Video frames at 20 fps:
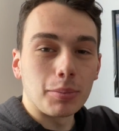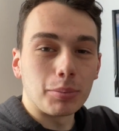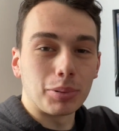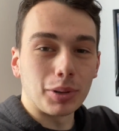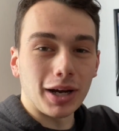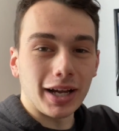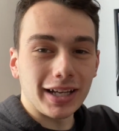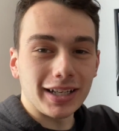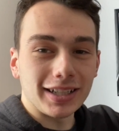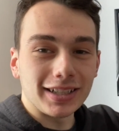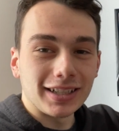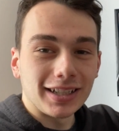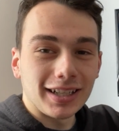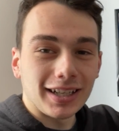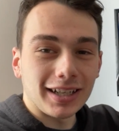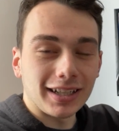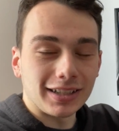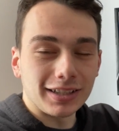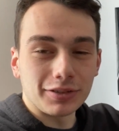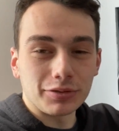but
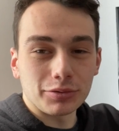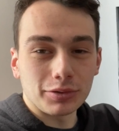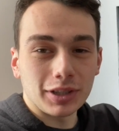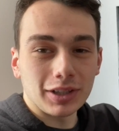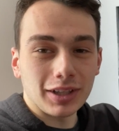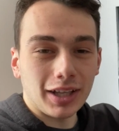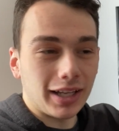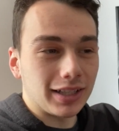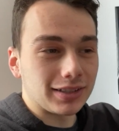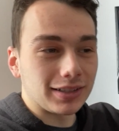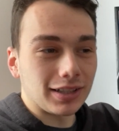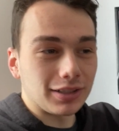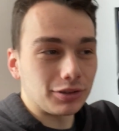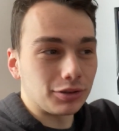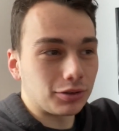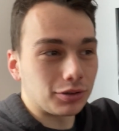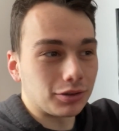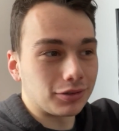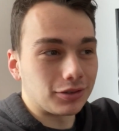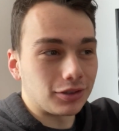I didn't realize that
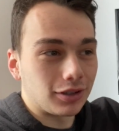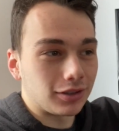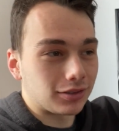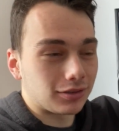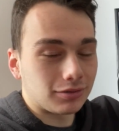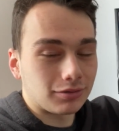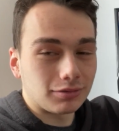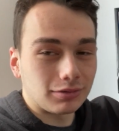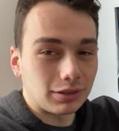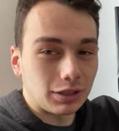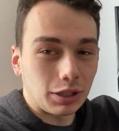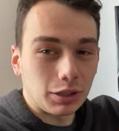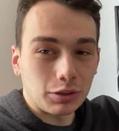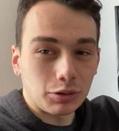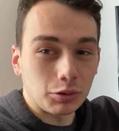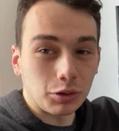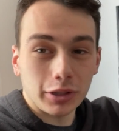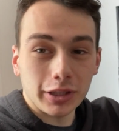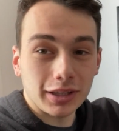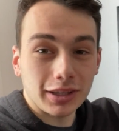you could just
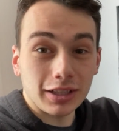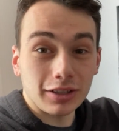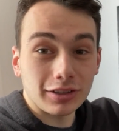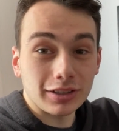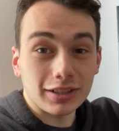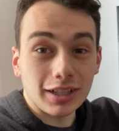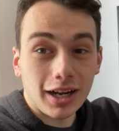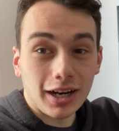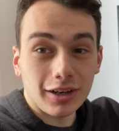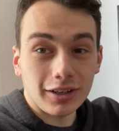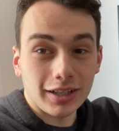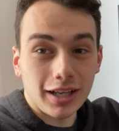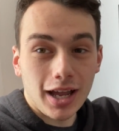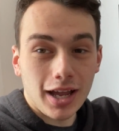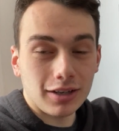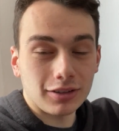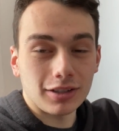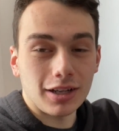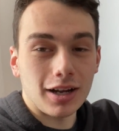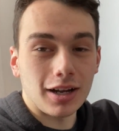look at their entire
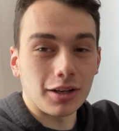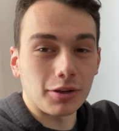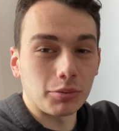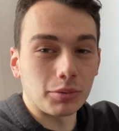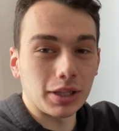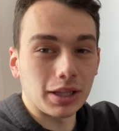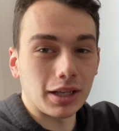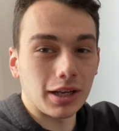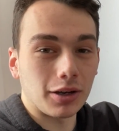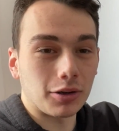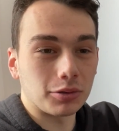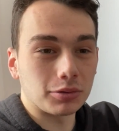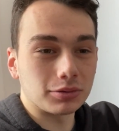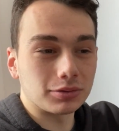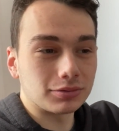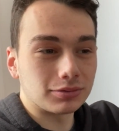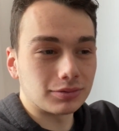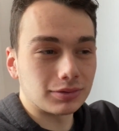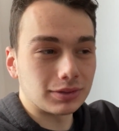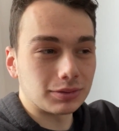catalog
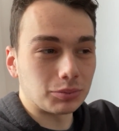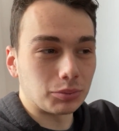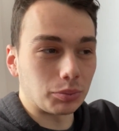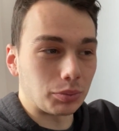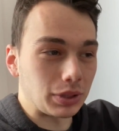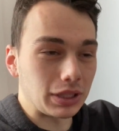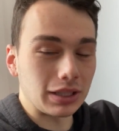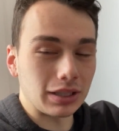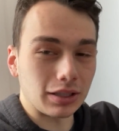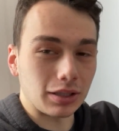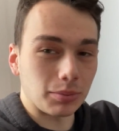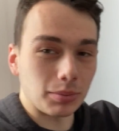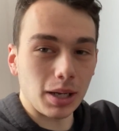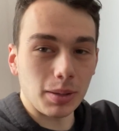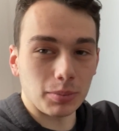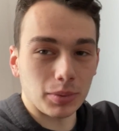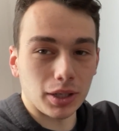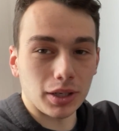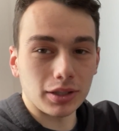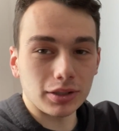without being a
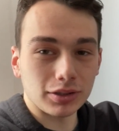member.